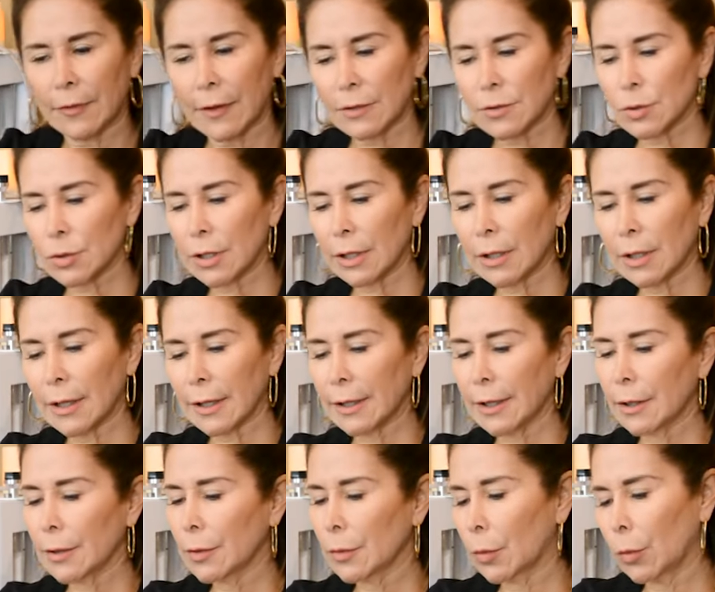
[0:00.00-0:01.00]
fan to the
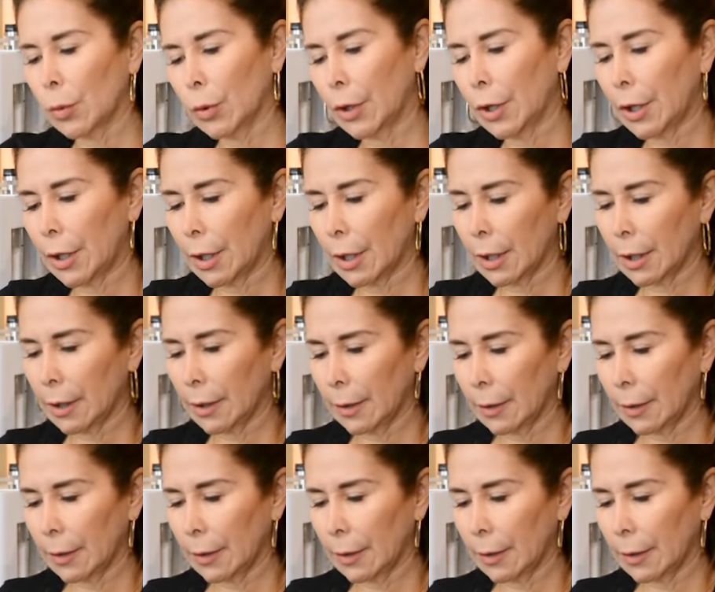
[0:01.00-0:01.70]
client or